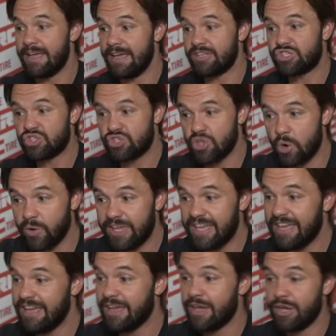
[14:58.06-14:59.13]
It's so
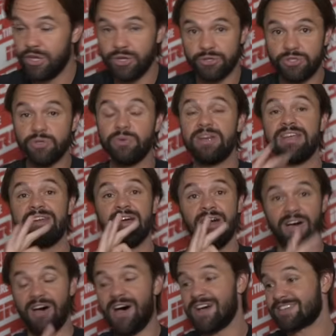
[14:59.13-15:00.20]
key. You're doing it.
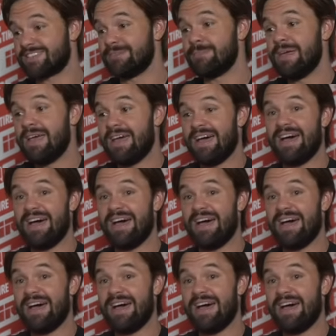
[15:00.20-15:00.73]
Awesome.